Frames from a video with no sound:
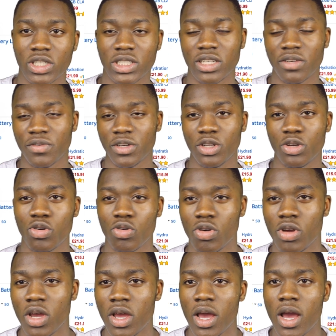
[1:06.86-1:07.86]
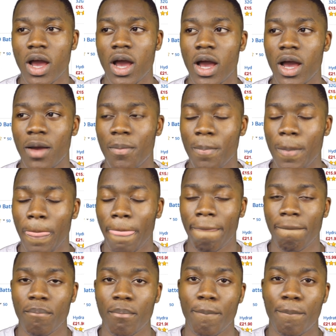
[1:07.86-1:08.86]
on into the video.
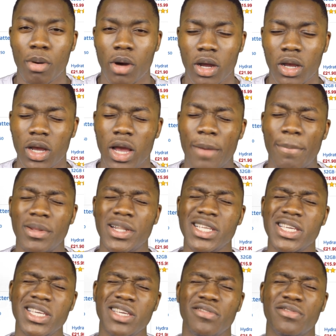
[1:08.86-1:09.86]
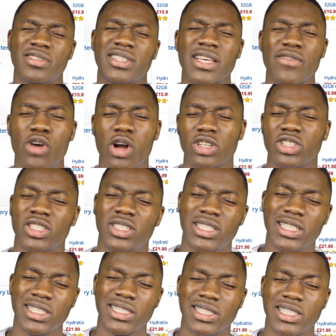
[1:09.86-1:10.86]
But I believe
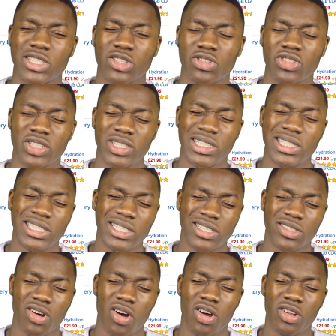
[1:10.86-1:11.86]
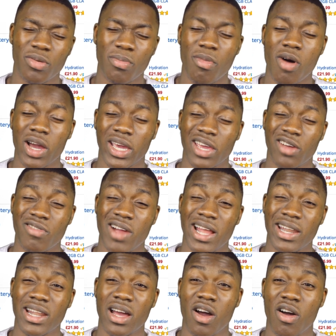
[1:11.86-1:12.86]
700Ds and 600Ds are on the market
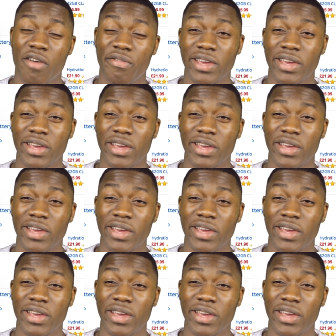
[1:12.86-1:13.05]
right now.